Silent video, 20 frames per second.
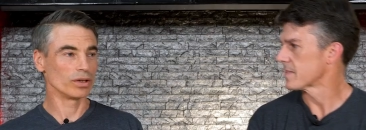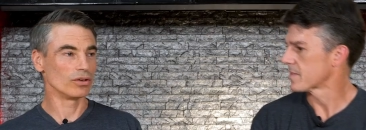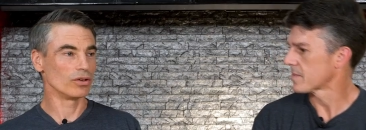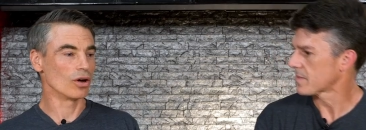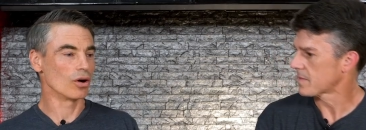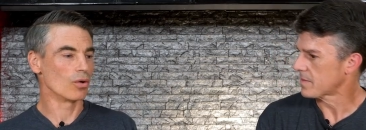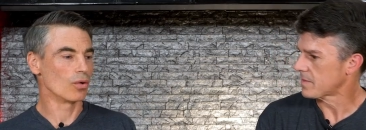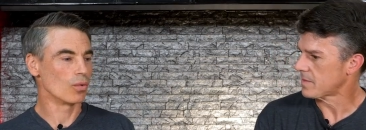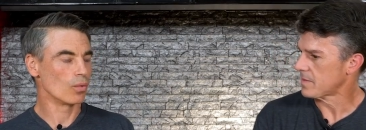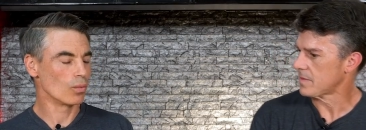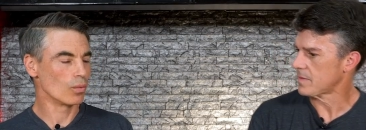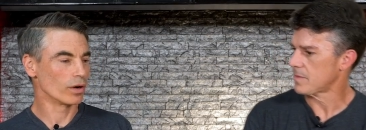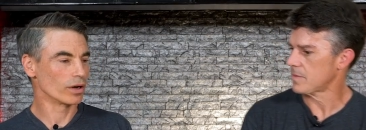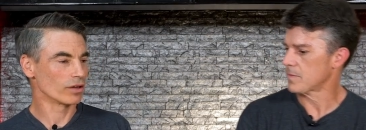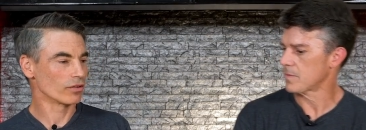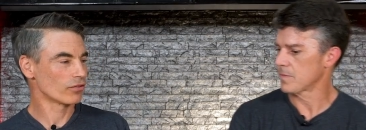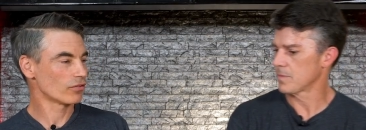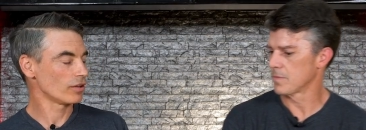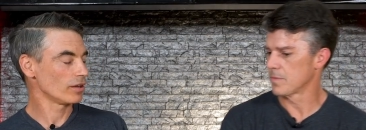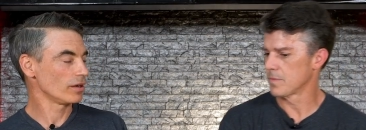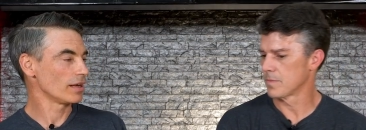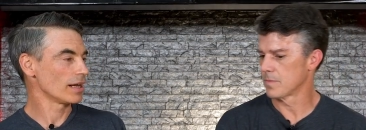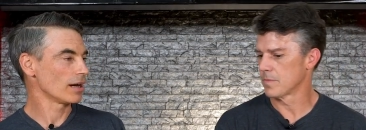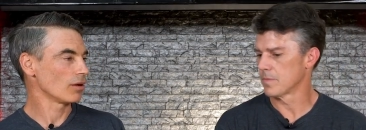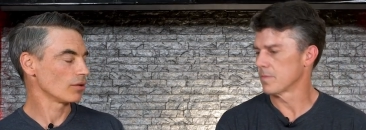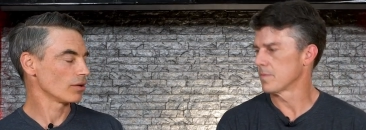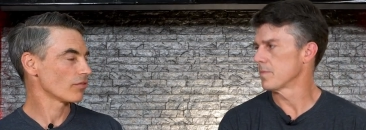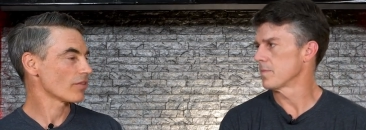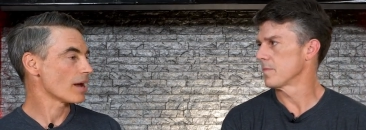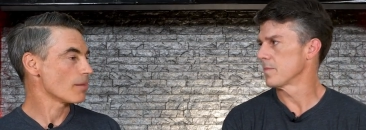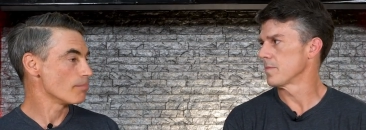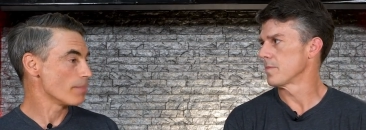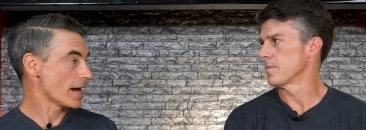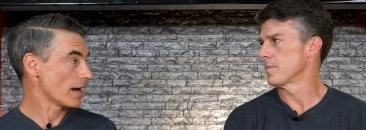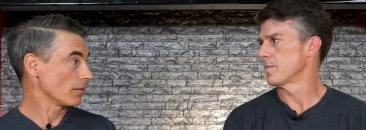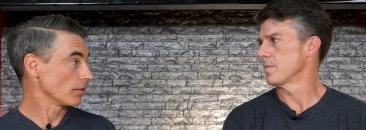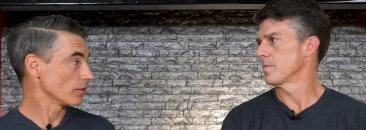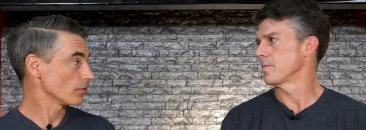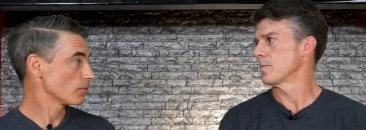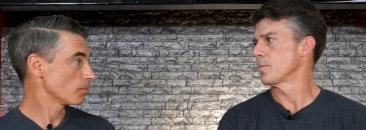Speaker 1: don't want to send out, it's that
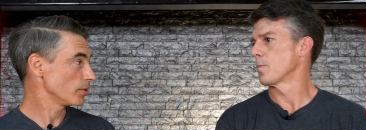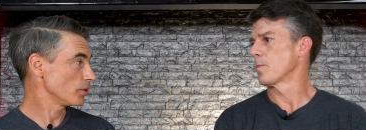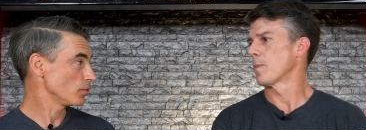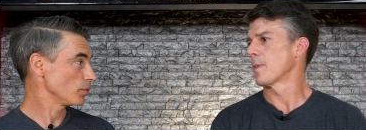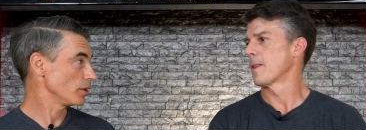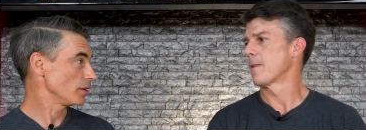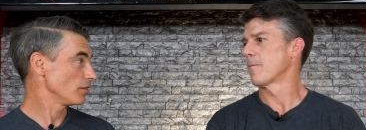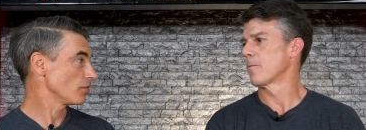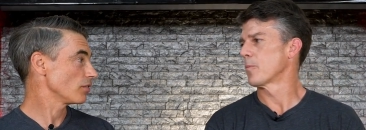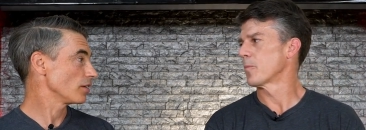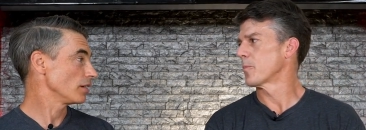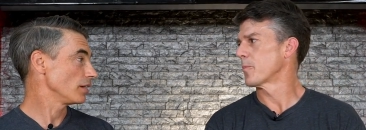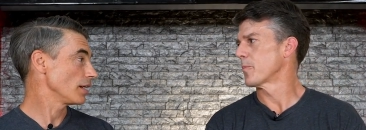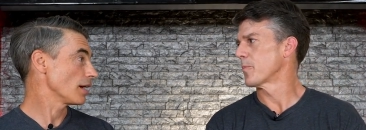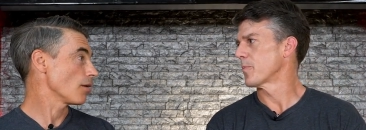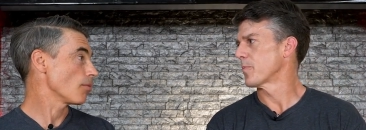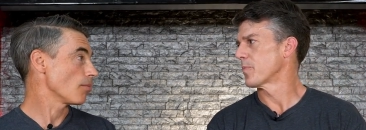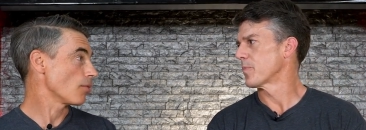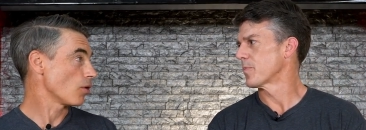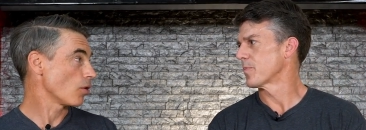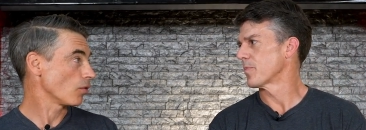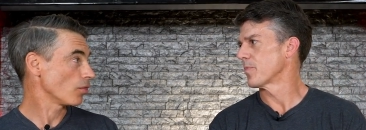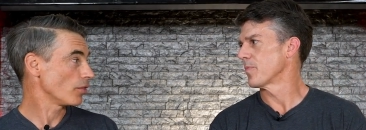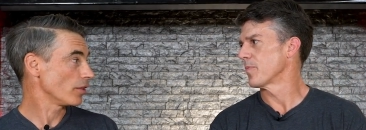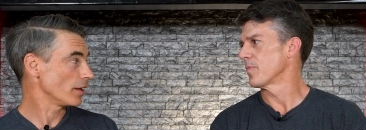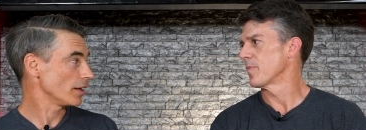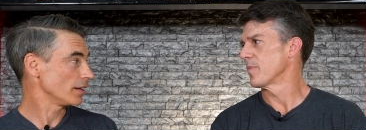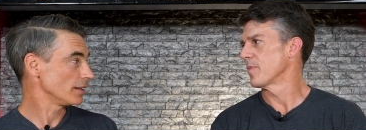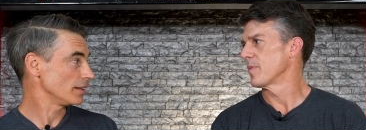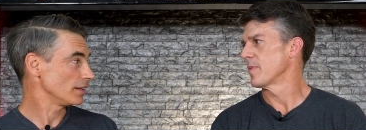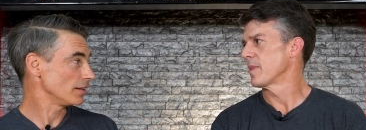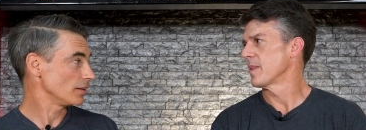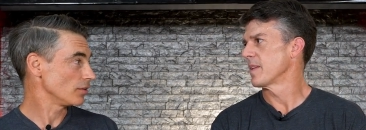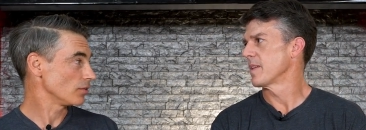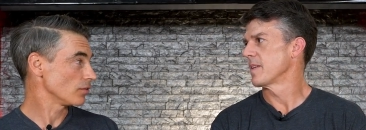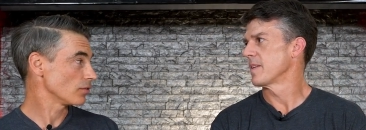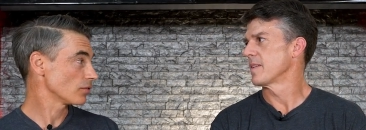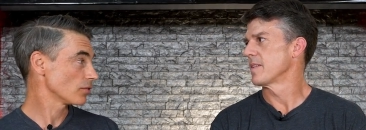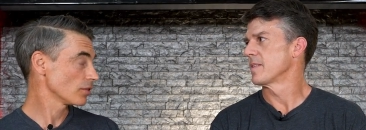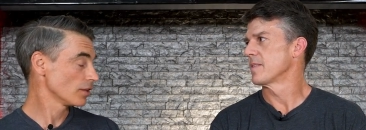balance between sending out malt that
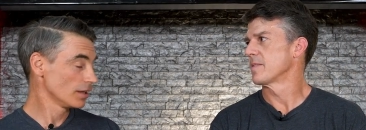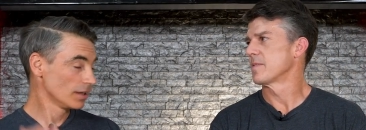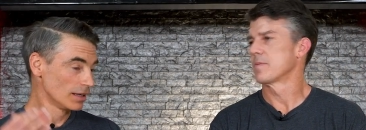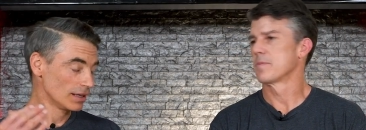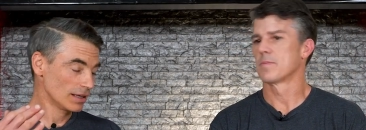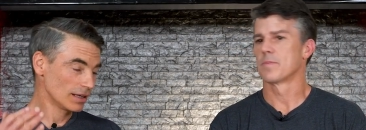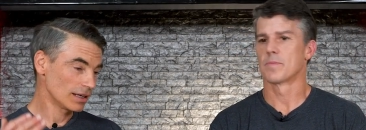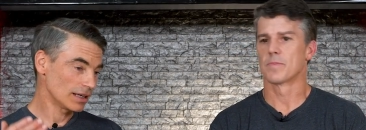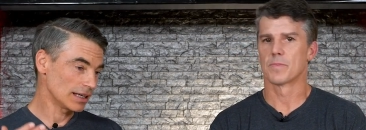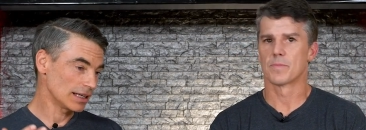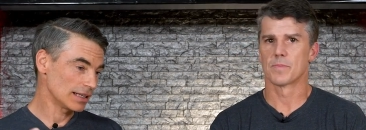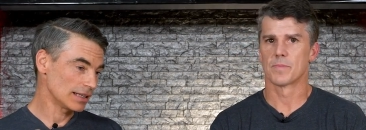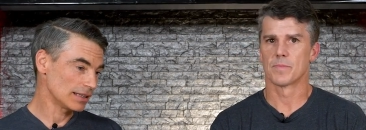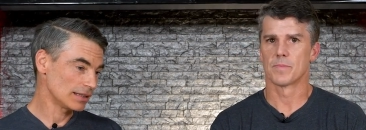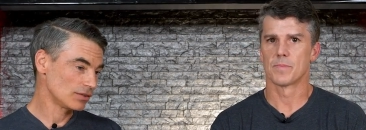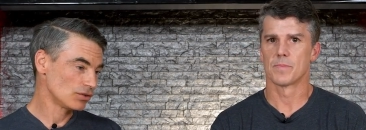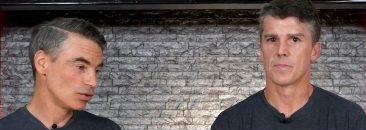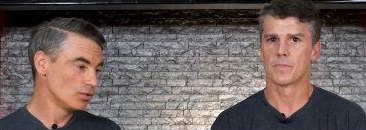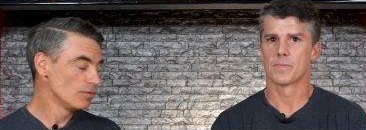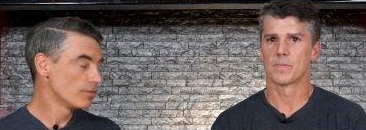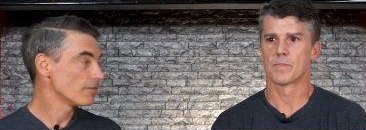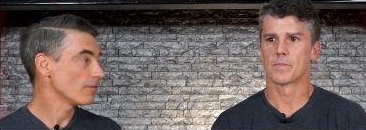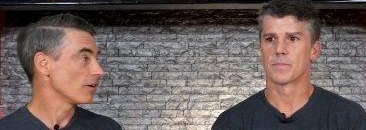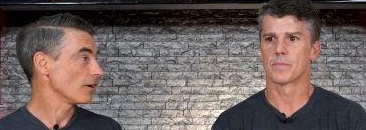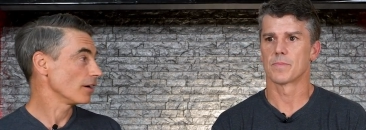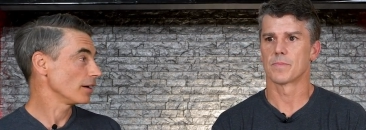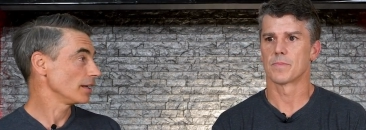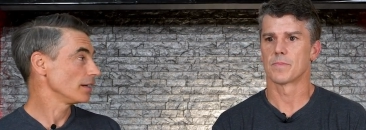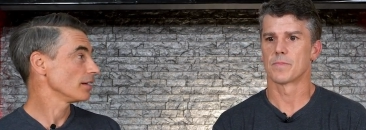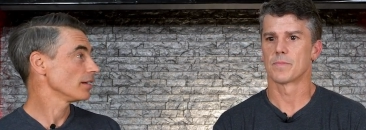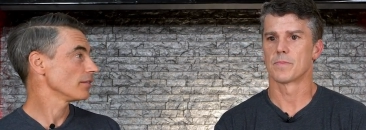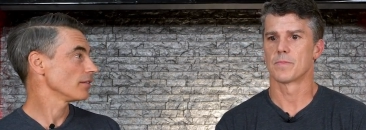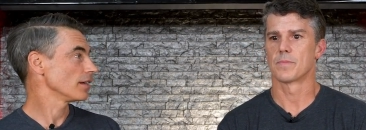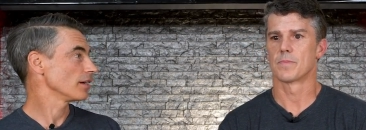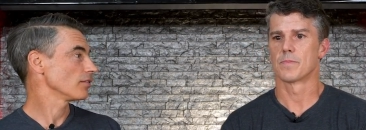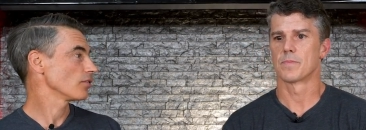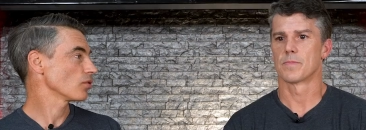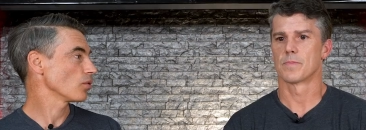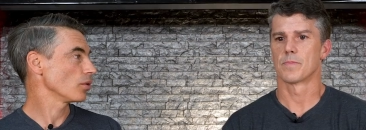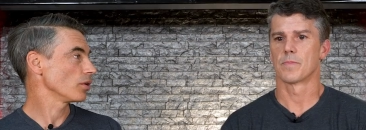is too fine,
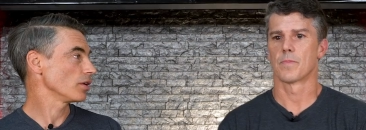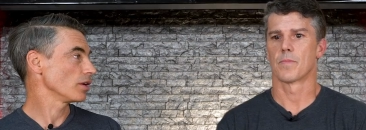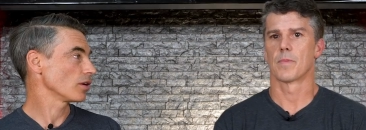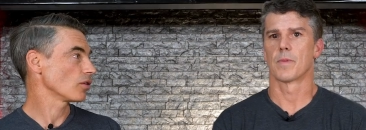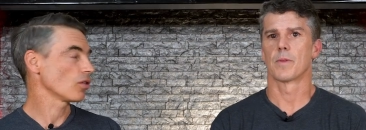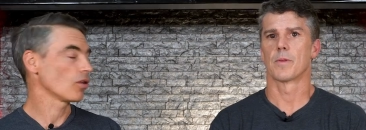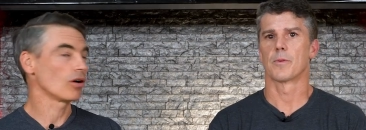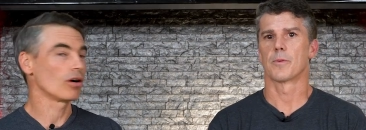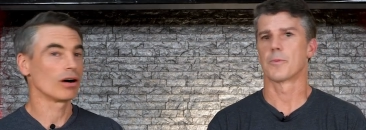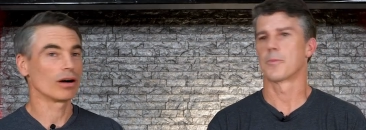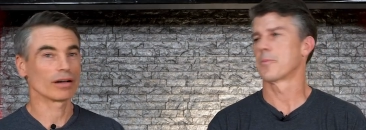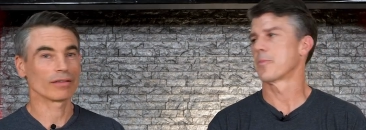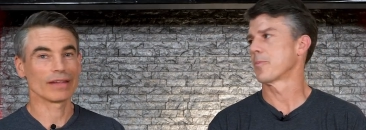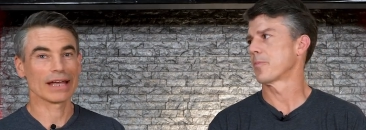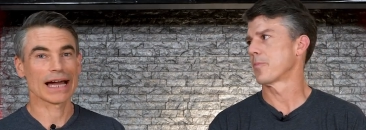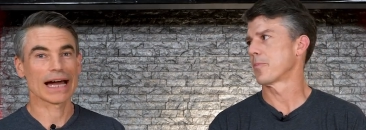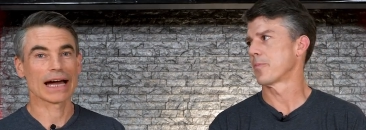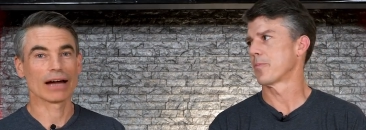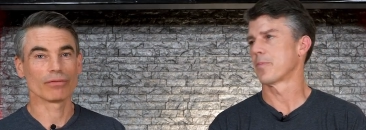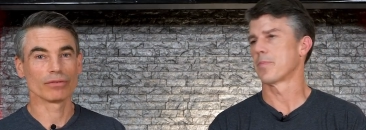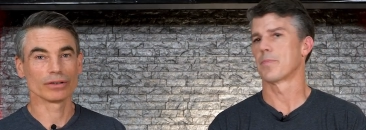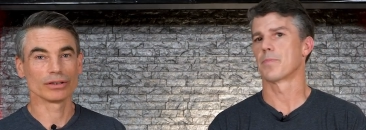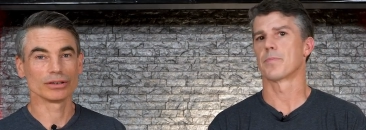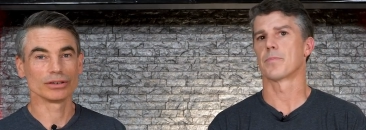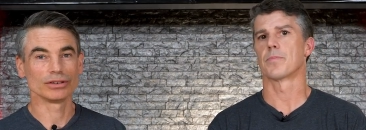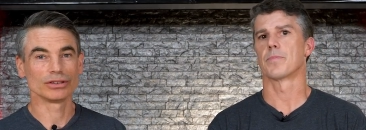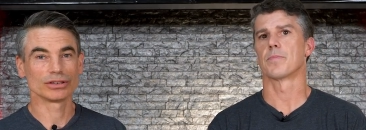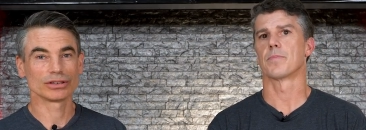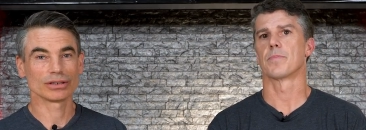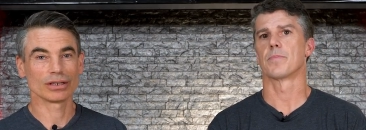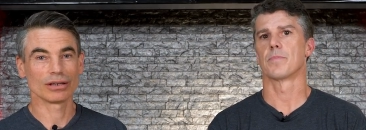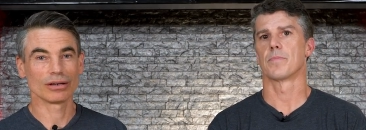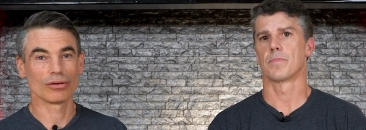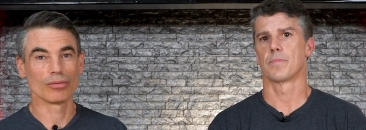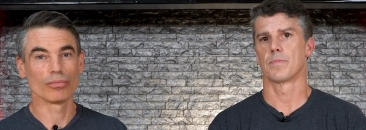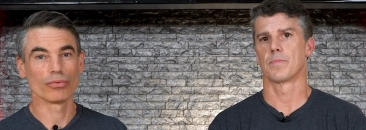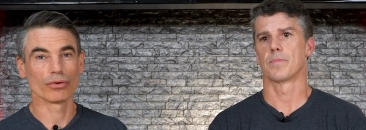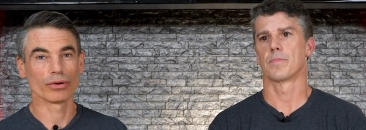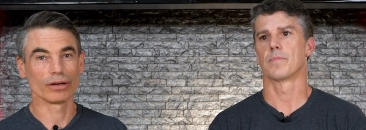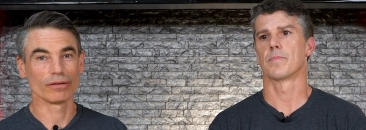that's going to clog the average
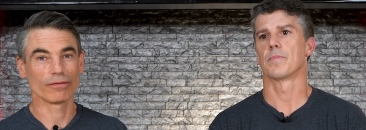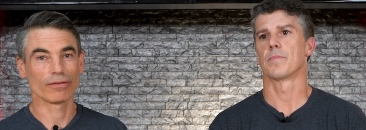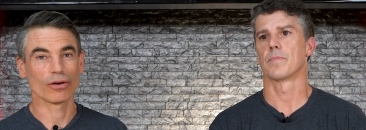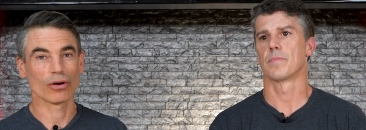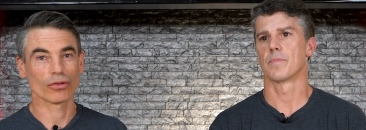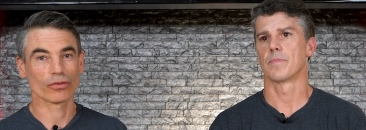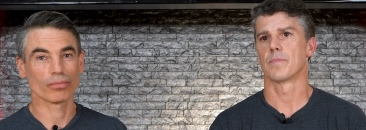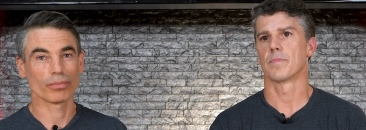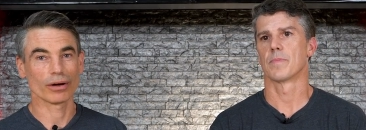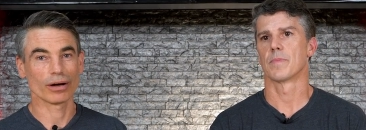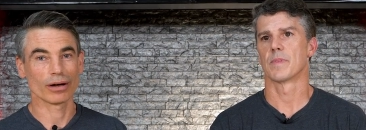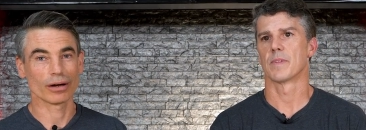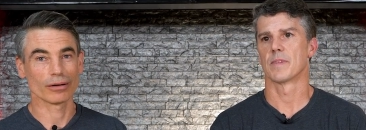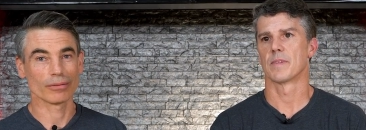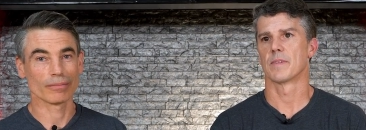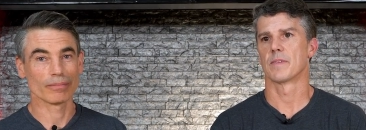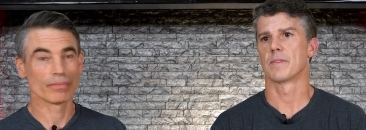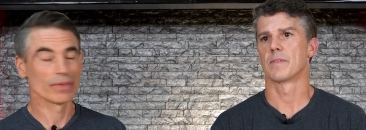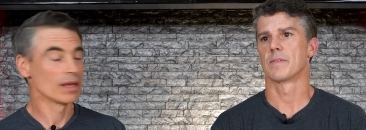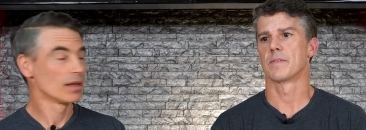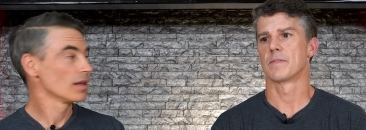homebrewing false bottom,